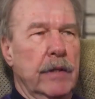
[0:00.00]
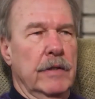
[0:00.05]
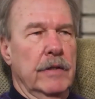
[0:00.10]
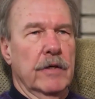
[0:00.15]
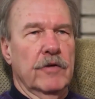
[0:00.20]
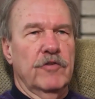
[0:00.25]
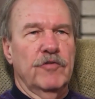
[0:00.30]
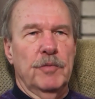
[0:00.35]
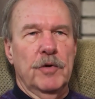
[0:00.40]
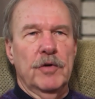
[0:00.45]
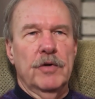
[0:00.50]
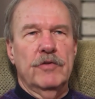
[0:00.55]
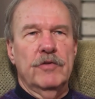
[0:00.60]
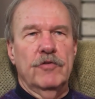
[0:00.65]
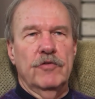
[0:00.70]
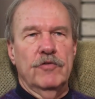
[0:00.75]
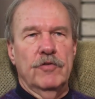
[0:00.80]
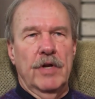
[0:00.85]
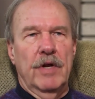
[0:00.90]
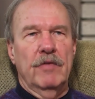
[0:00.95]
The
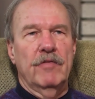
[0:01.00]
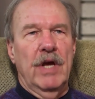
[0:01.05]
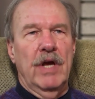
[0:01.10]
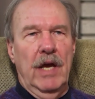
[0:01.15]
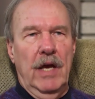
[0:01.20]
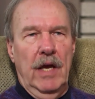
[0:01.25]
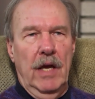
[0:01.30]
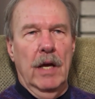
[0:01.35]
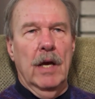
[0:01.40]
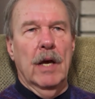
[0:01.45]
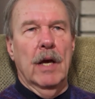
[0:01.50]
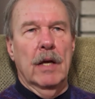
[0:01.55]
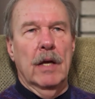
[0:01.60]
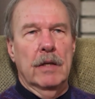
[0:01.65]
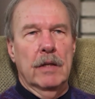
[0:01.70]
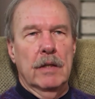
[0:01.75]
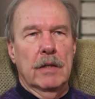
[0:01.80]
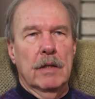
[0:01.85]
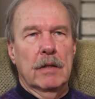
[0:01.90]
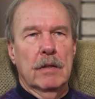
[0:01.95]
experiences that I've
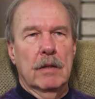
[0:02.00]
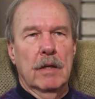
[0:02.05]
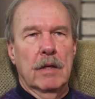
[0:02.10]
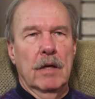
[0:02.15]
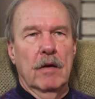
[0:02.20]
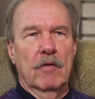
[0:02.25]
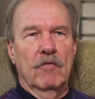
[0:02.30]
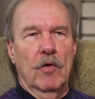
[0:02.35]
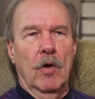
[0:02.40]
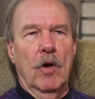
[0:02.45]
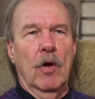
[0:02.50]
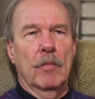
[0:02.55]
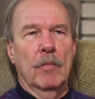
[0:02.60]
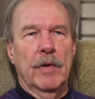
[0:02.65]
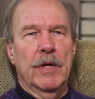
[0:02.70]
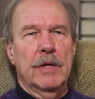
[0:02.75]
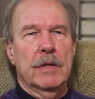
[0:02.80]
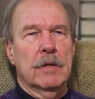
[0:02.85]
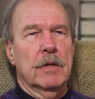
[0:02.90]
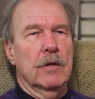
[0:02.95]
had have all
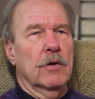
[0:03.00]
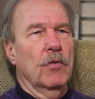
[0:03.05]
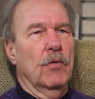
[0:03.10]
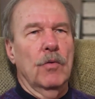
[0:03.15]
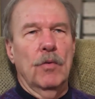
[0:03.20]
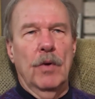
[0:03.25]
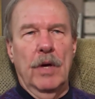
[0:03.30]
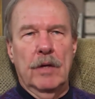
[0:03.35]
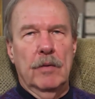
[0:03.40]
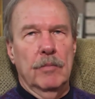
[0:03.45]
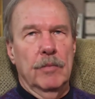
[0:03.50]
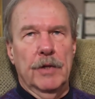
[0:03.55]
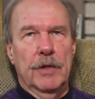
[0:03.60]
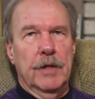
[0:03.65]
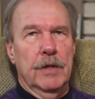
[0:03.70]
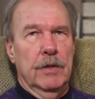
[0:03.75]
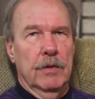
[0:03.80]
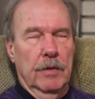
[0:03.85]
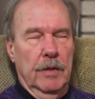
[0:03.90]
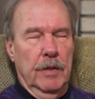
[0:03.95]
been incredibly
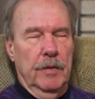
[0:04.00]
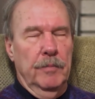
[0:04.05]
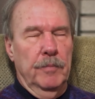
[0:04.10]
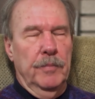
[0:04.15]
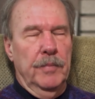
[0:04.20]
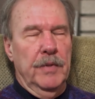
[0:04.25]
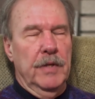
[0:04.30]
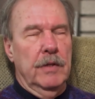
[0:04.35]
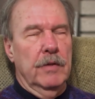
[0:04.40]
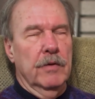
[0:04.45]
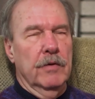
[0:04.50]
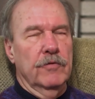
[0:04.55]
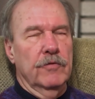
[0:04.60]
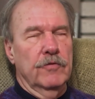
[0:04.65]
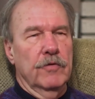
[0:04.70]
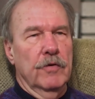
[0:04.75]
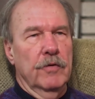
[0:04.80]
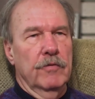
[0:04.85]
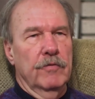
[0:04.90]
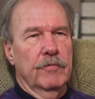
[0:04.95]
good
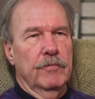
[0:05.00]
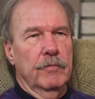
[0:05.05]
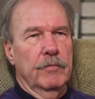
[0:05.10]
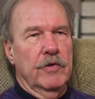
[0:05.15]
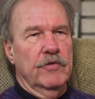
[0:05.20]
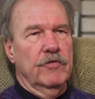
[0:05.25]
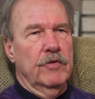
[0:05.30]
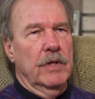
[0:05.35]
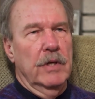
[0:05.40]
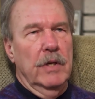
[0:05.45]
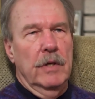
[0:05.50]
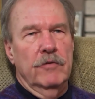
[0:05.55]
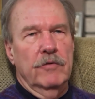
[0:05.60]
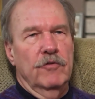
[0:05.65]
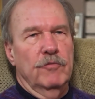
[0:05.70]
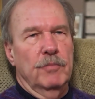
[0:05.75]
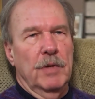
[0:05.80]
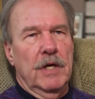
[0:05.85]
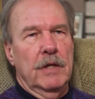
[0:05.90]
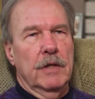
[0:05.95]
because of Michigan Head
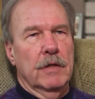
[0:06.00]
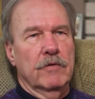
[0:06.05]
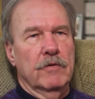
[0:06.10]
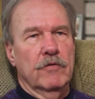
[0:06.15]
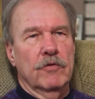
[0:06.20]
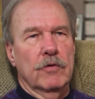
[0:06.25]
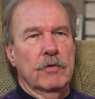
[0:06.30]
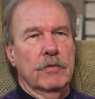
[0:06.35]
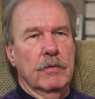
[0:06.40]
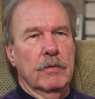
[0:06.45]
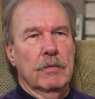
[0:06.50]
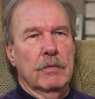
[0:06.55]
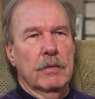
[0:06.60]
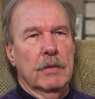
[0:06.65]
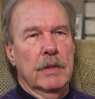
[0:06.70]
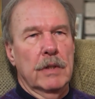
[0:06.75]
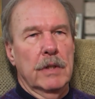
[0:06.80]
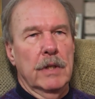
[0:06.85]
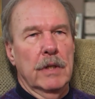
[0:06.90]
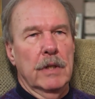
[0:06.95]
and Spine Institute
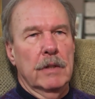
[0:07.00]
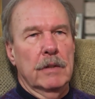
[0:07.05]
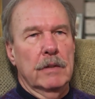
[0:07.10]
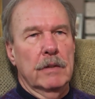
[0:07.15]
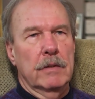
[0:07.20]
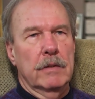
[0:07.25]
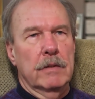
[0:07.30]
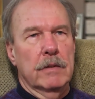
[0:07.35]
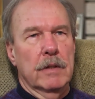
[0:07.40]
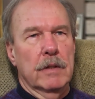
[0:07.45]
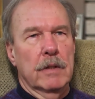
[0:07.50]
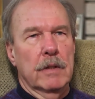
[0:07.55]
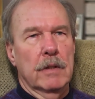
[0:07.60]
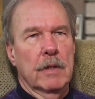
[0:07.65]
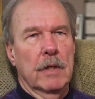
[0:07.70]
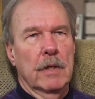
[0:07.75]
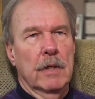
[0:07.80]
and uh,